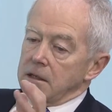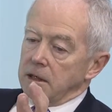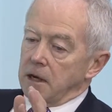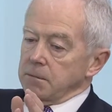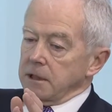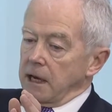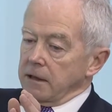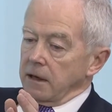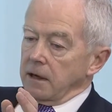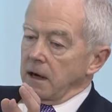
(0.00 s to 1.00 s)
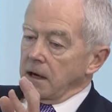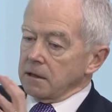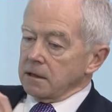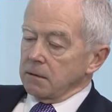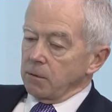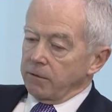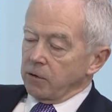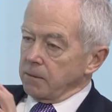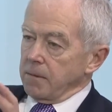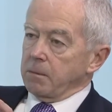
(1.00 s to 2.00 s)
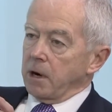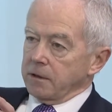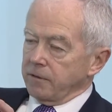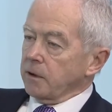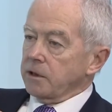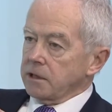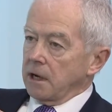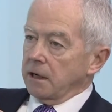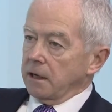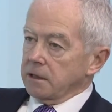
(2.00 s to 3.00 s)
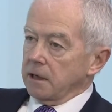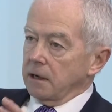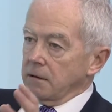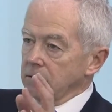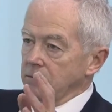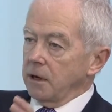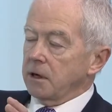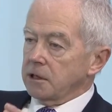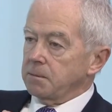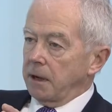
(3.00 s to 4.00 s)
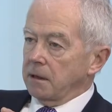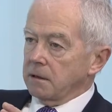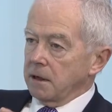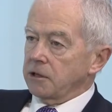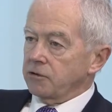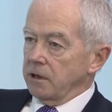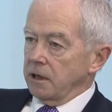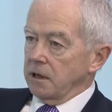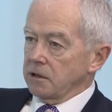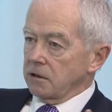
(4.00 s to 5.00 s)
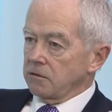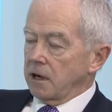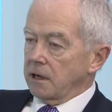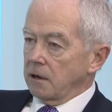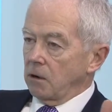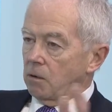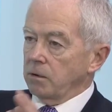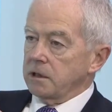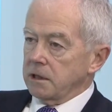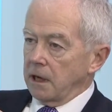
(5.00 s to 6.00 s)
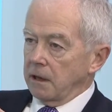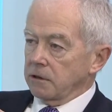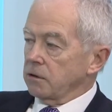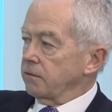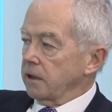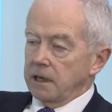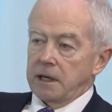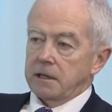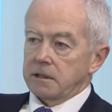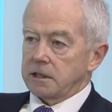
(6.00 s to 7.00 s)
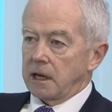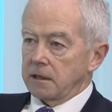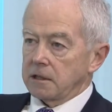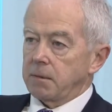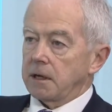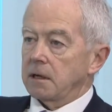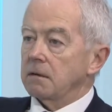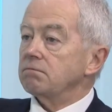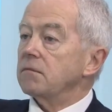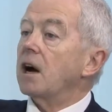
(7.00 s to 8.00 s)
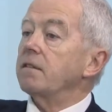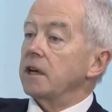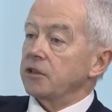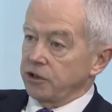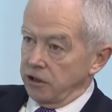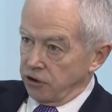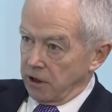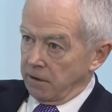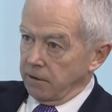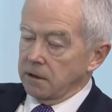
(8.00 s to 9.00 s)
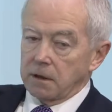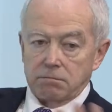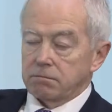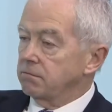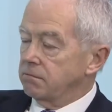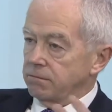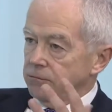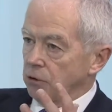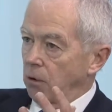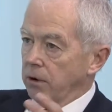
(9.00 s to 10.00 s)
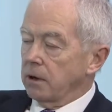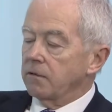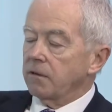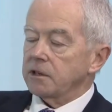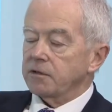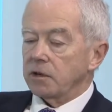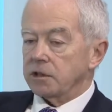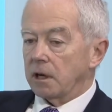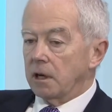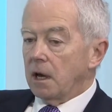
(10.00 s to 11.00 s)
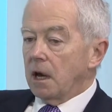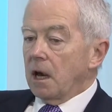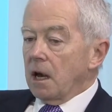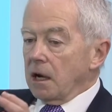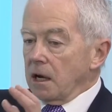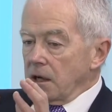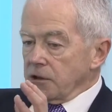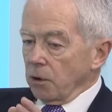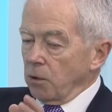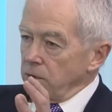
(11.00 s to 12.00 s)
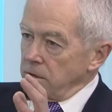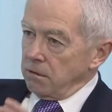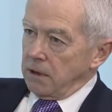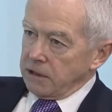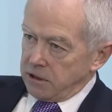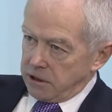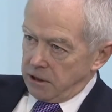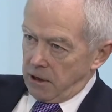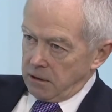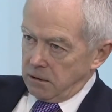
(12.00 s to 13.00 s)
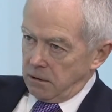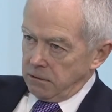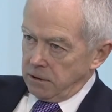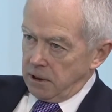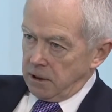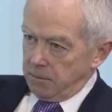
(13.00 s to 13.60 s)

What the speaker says: to come together, and we've got a memorandum of understanding saying we're going to spend the next 3 years trying to get all these together. So if the Canadian standard's better, IVSC should have it, and so on, vice versa. So that's the start on the